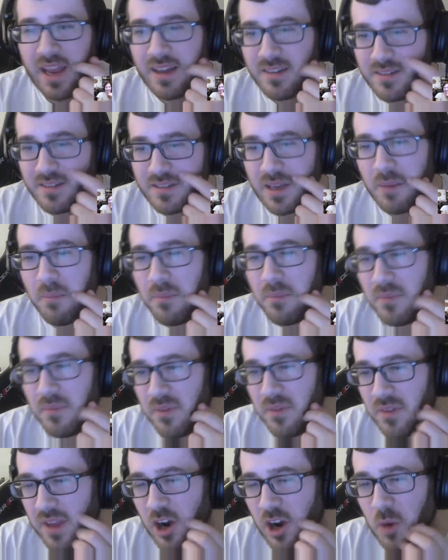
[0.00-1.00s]
getting
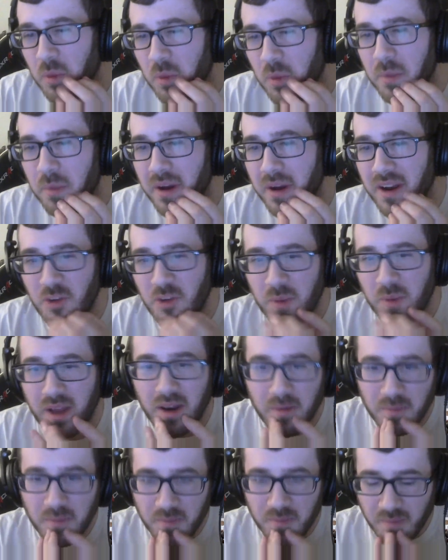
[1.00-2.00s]
some terrible
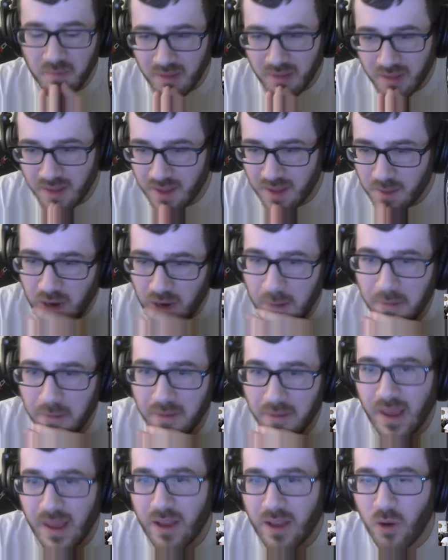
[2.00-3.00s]
punishment.
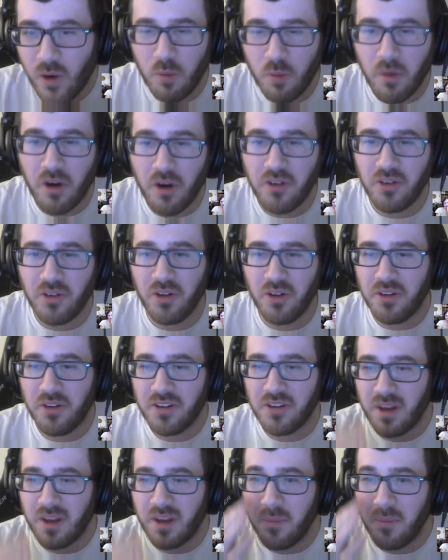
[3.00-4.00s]
Probably like court-martialed
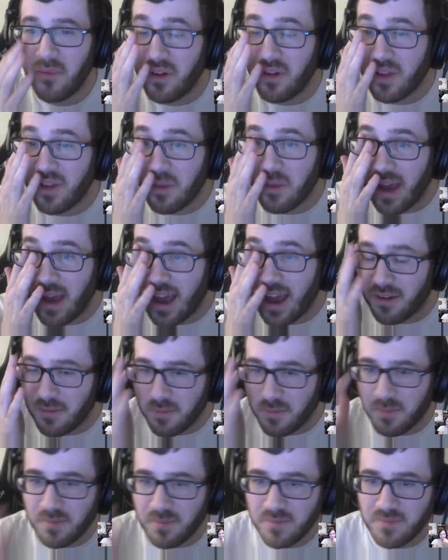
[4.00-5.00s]
or something really
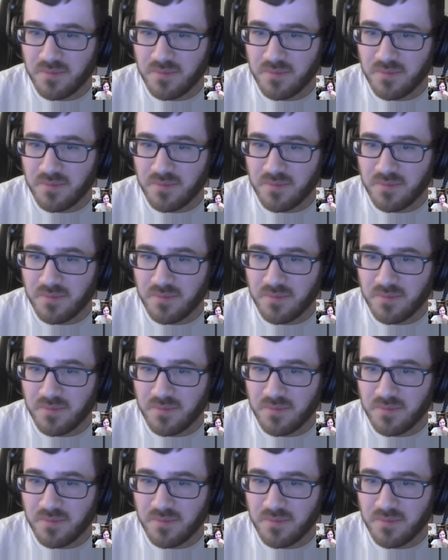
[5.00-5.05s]
bad.